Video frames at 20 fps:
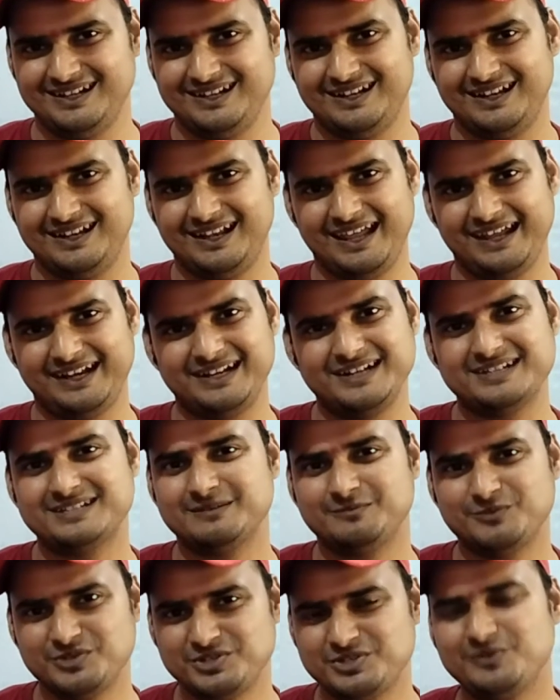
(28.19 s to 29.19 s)
Like let's
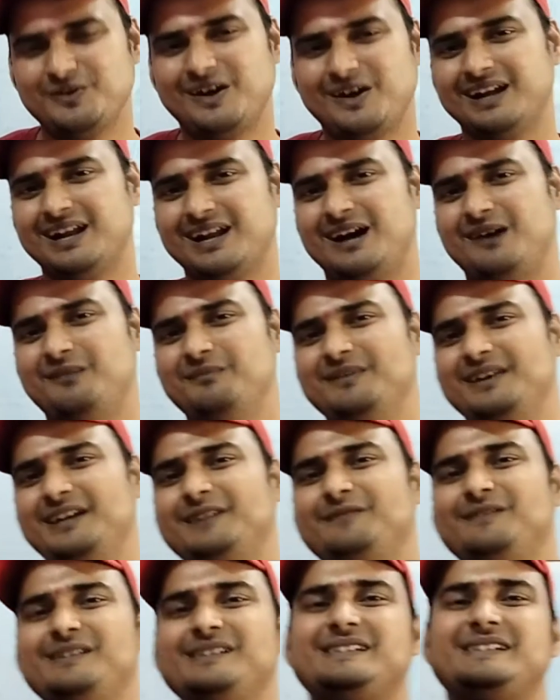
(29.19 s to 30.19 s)
suppose you are Ram, it
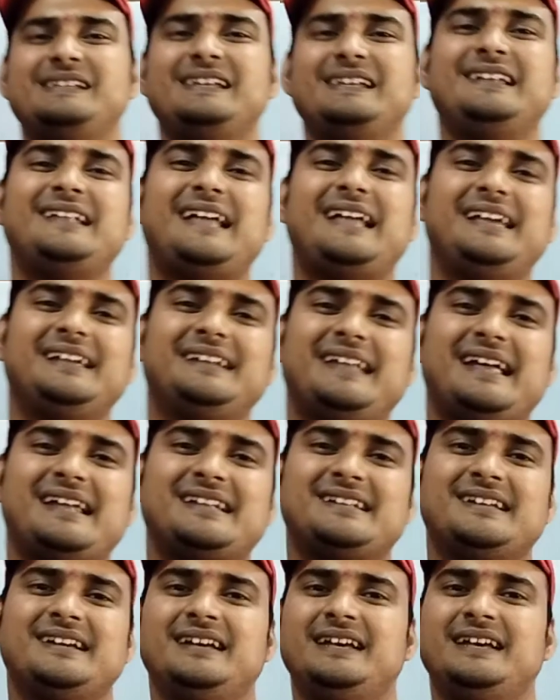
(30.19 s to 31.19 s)
will say like
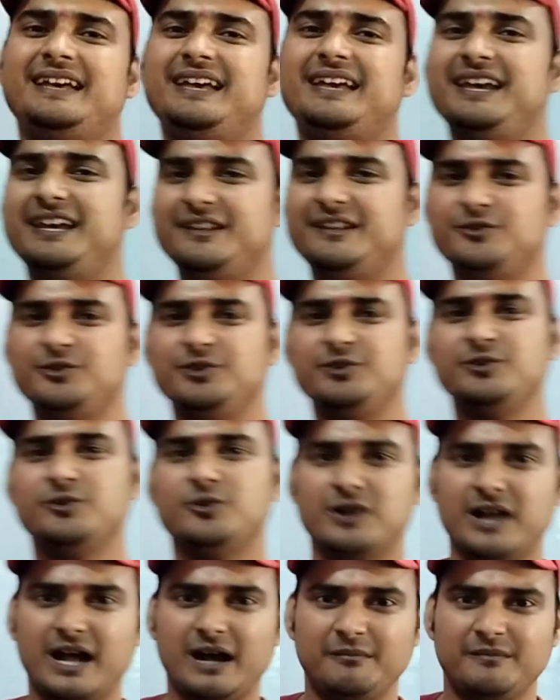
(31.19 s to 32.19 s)
that, hey, do you know
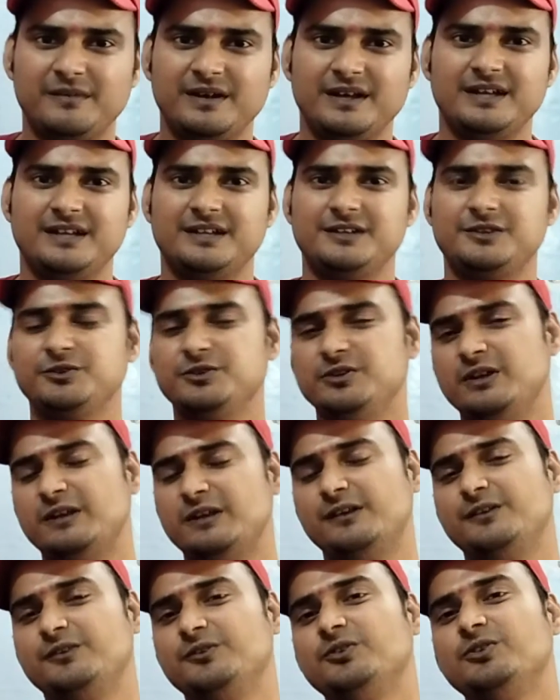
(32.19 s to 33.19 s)
Ram? Do
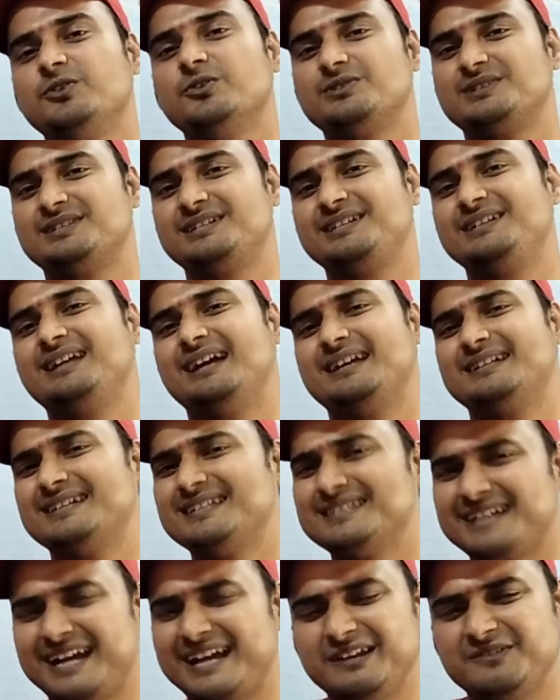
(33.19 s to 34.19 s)
you know Sita?
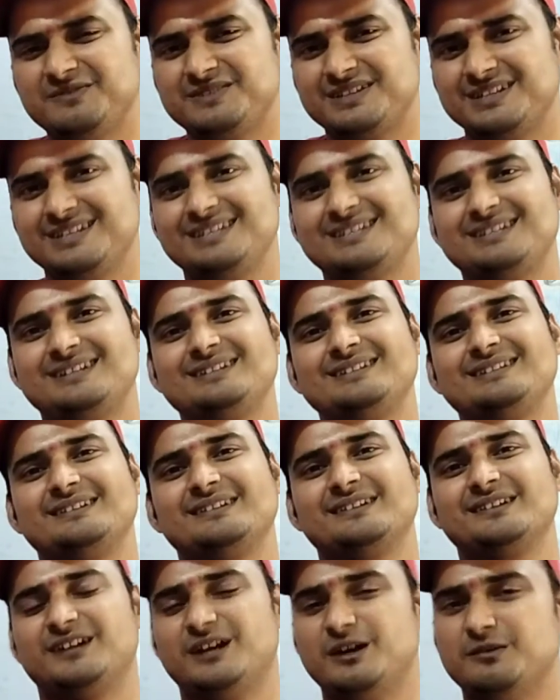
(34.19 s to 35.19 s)
Such kind of suggestions
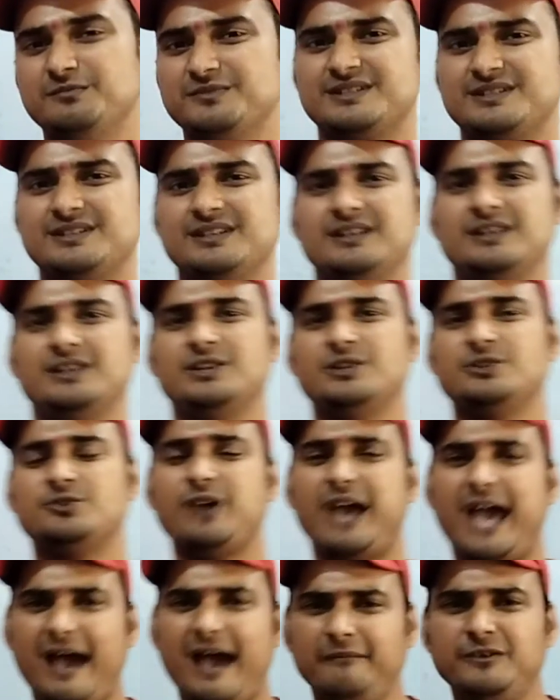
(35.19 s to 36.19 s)
comes. So
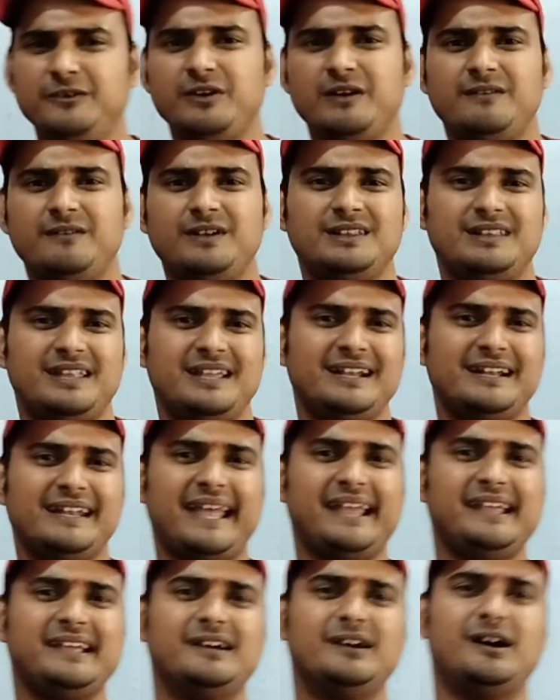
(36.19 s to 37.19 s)
have you ever think
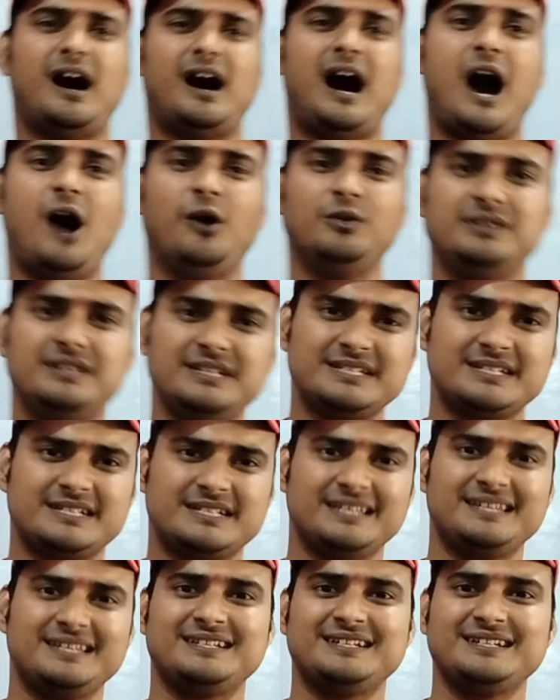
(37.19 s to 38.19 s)
like how these
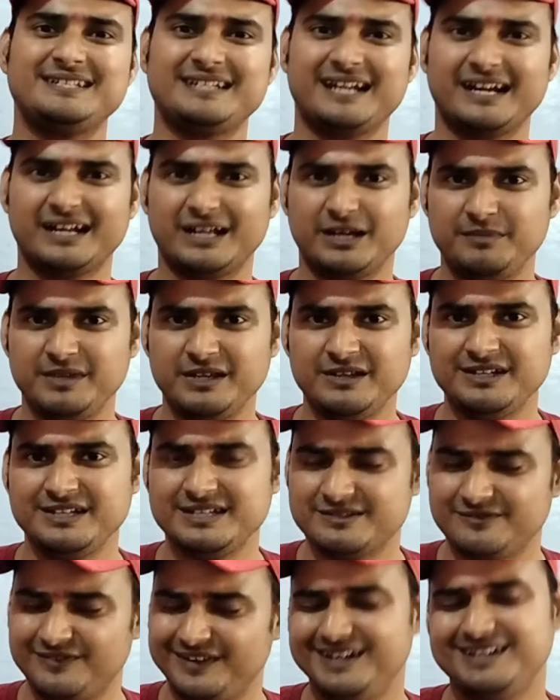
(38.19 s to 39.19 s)
suggestions are coming,
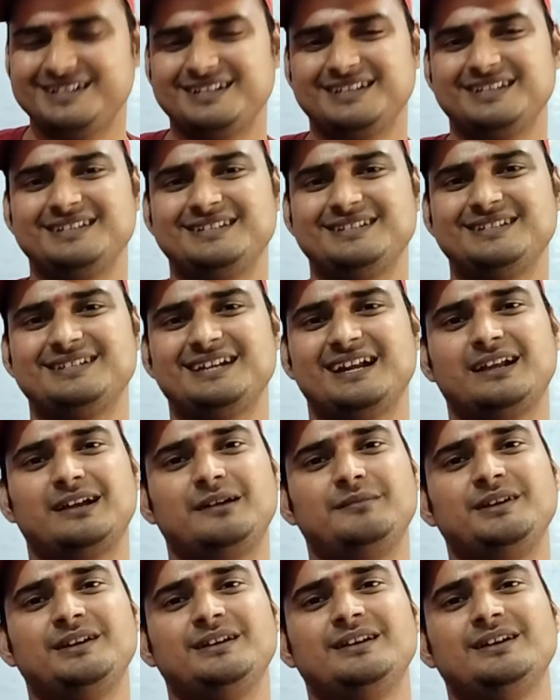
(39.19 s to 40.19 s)
these friend suggestions are
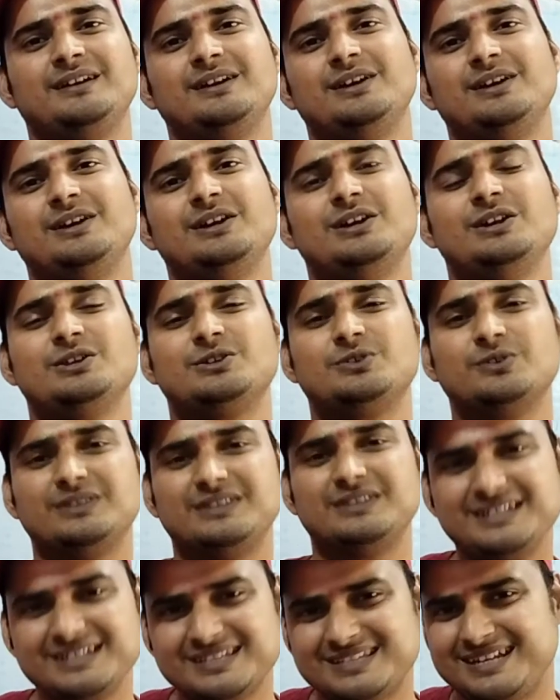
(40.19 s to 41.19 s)
coming? So
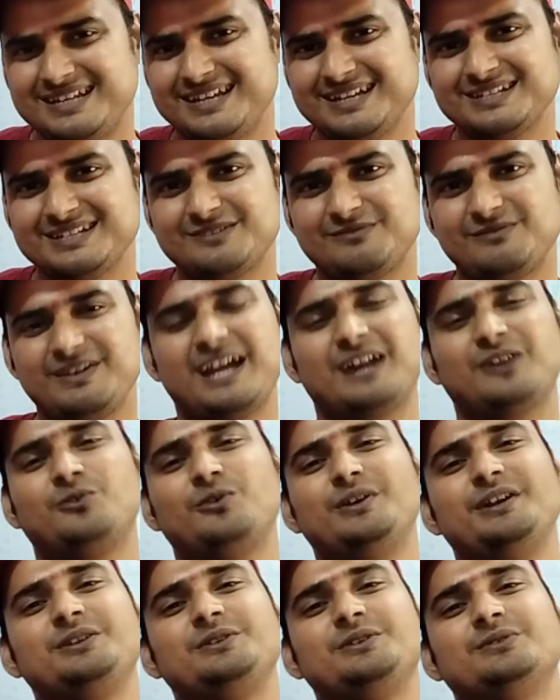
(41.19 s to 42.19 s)
these things we are
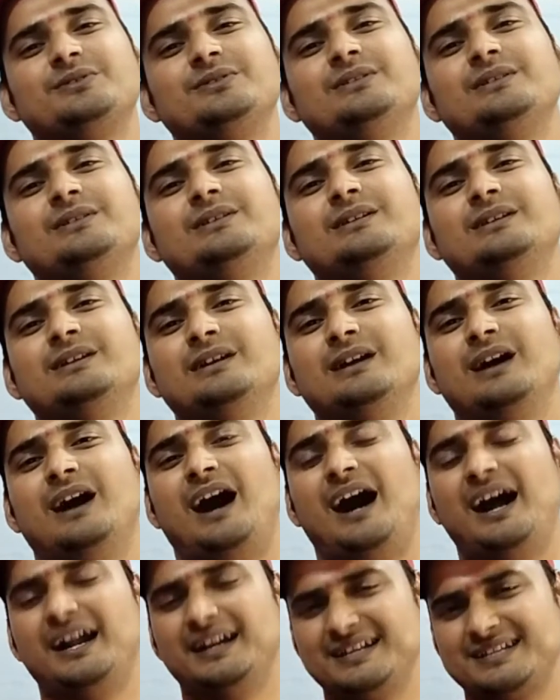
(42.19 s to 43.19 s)
going to
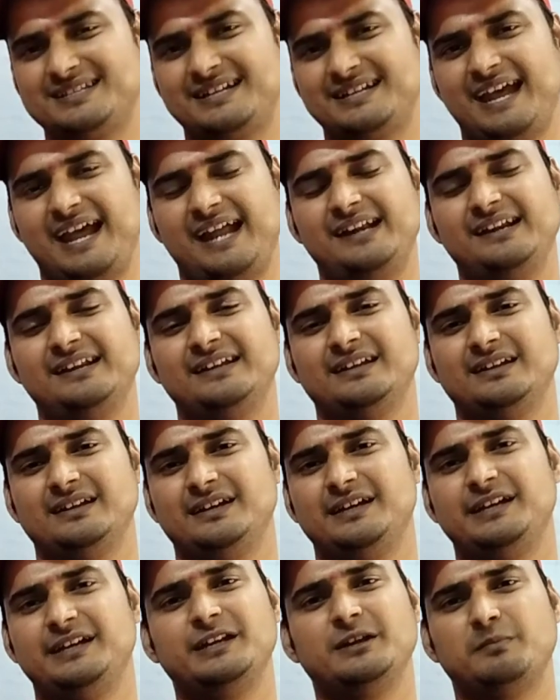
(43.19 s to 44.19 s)
understand
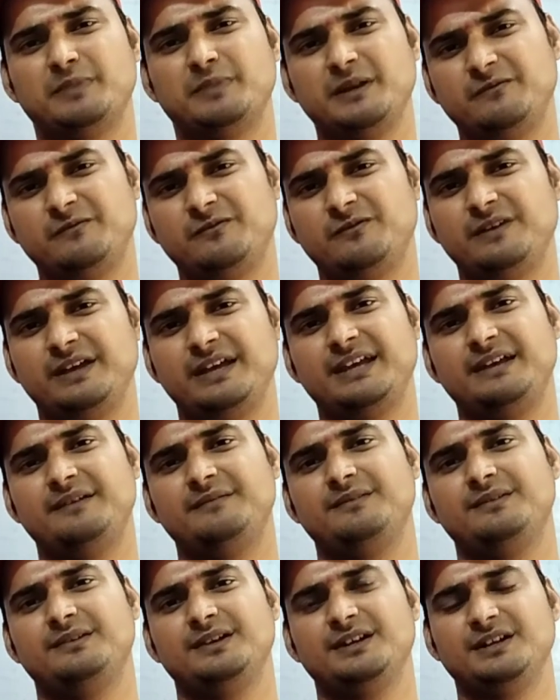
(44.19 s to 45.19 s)
in a brief way
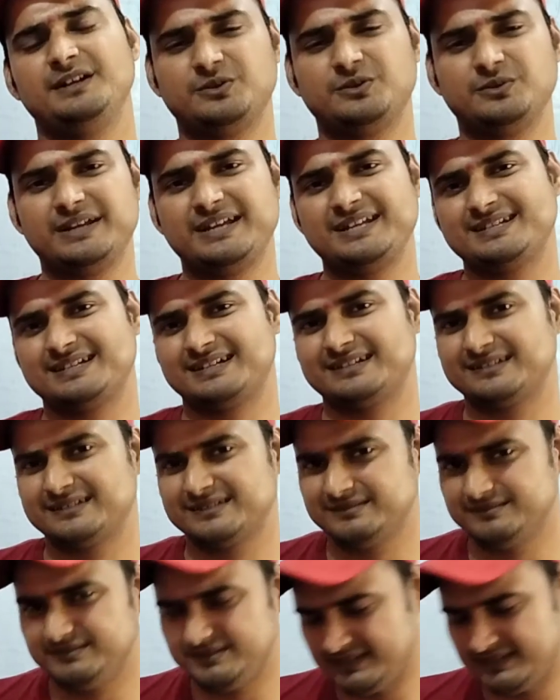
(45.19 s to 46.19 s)
in today's
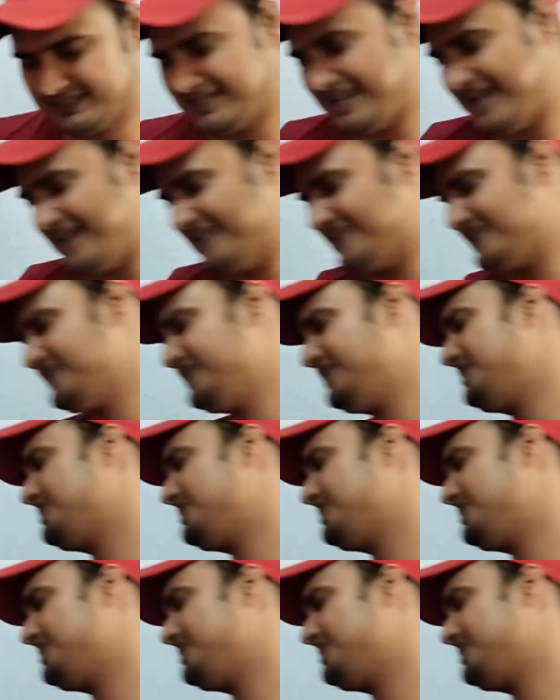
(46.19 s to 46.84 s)
class.